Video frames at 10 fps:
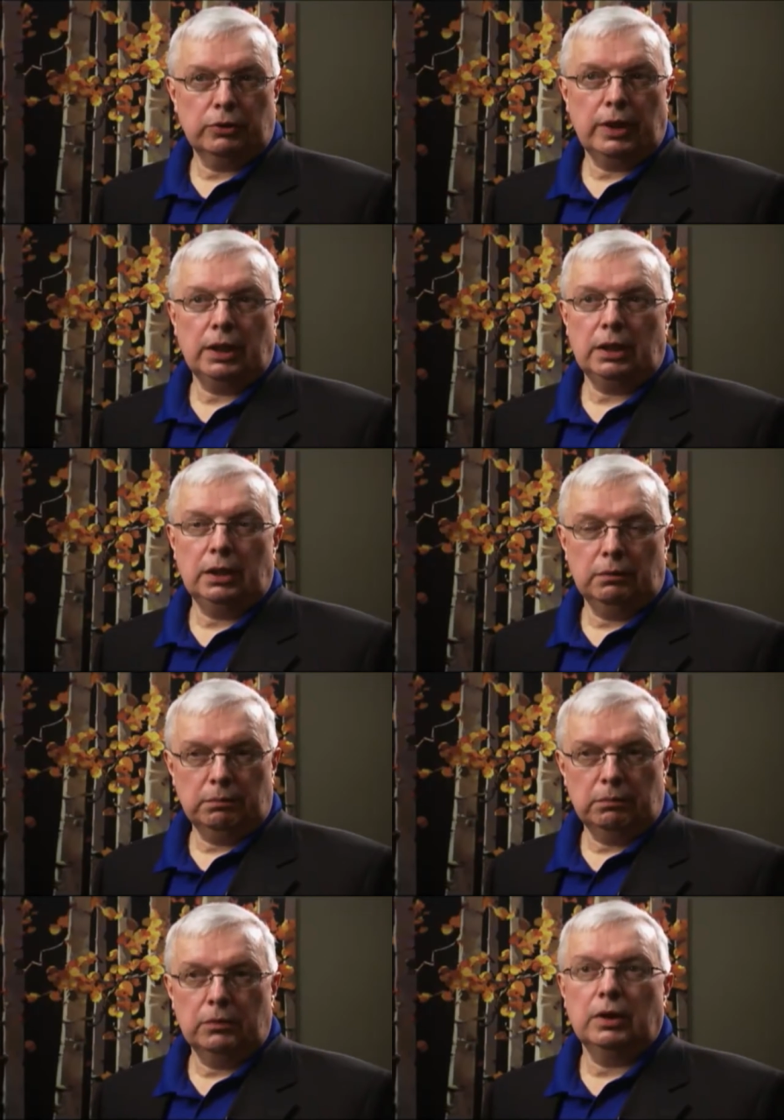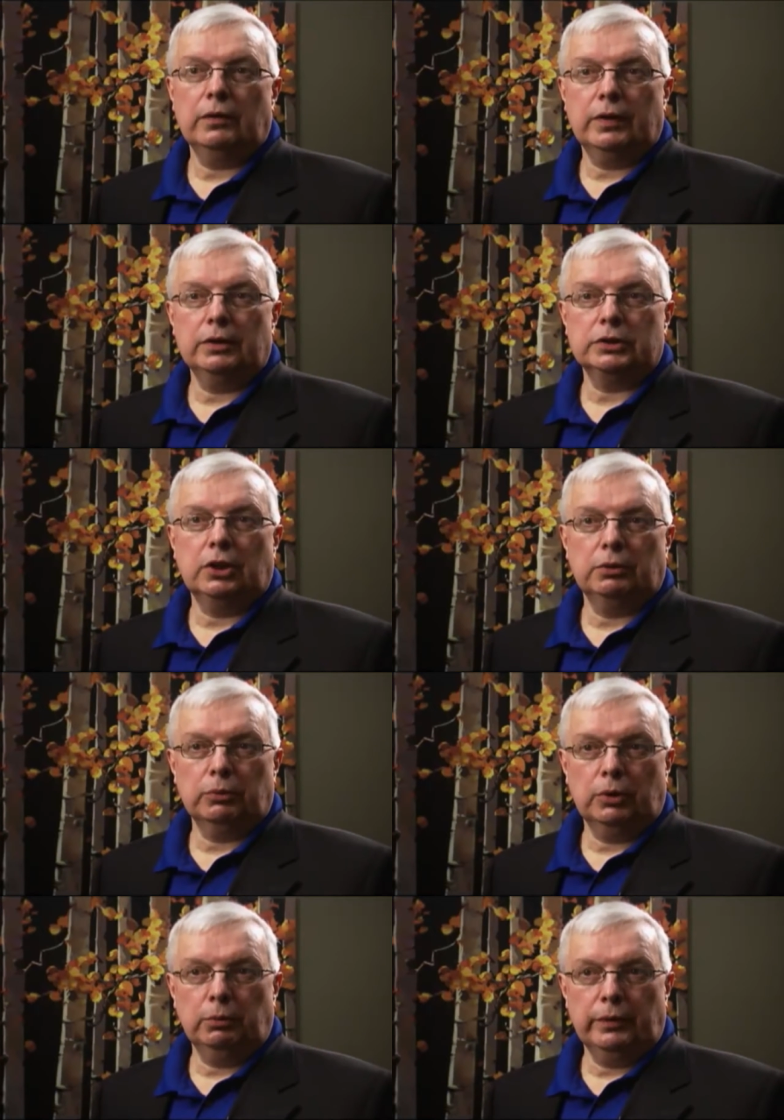cracking, nothing's gone
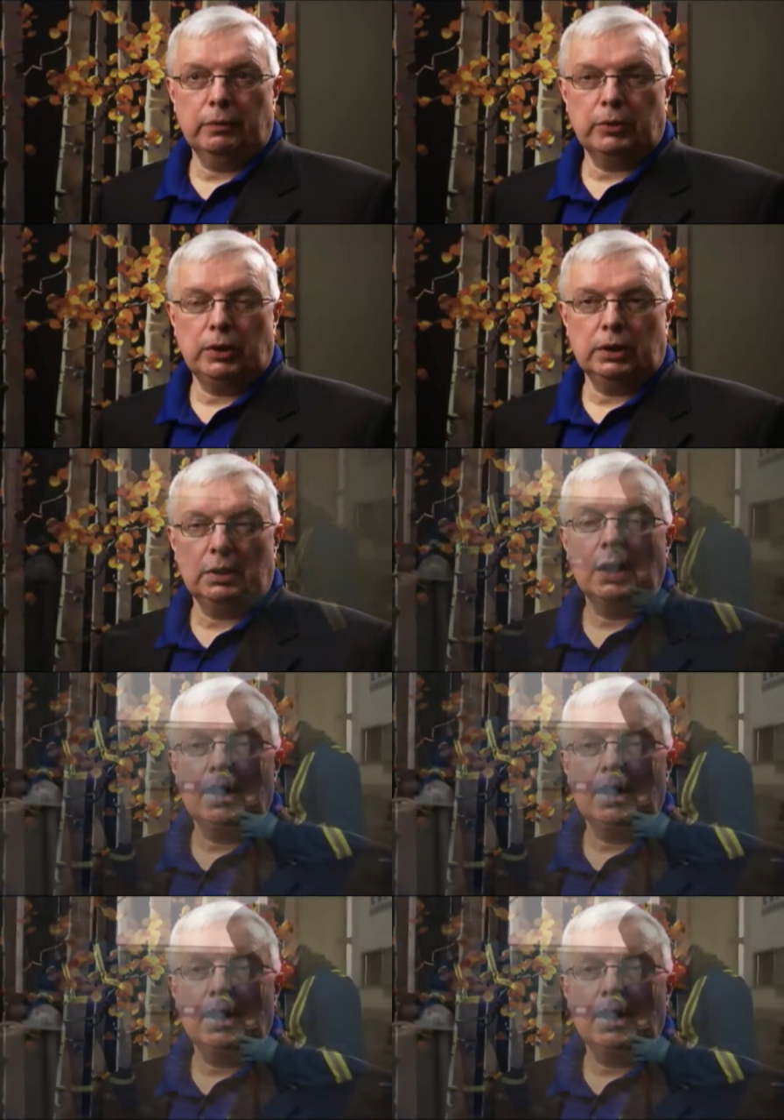wrong with the product.